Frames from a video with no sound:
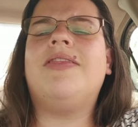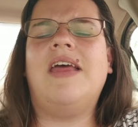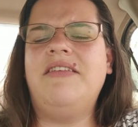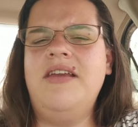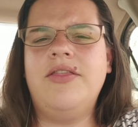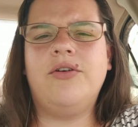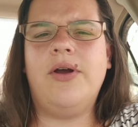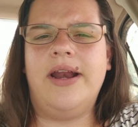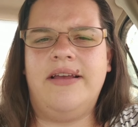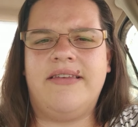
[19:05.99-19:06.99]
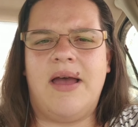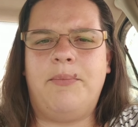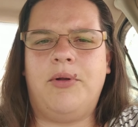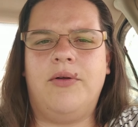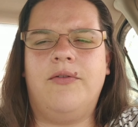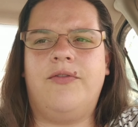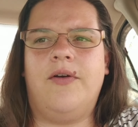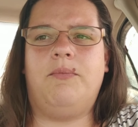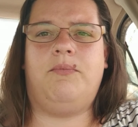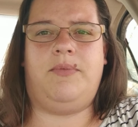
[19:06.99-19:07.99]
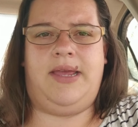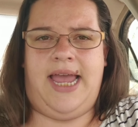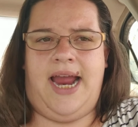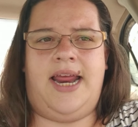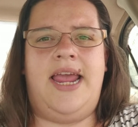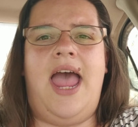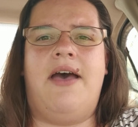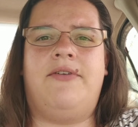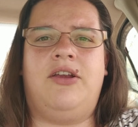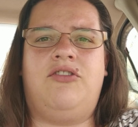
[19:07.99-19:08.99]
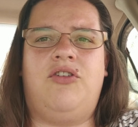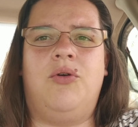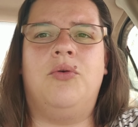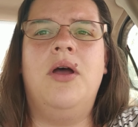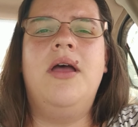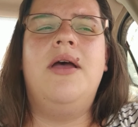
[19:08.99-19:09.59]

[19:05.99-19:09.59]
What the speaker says: that's another great example of Katie having to